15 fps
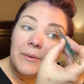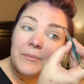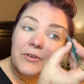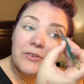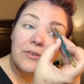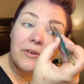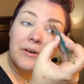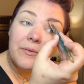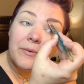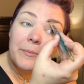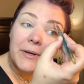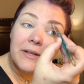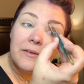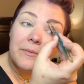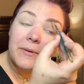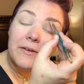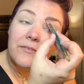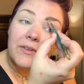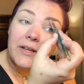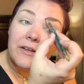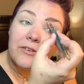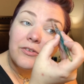They sort of reminds me of
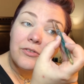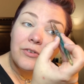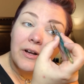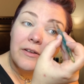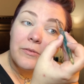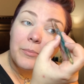like stress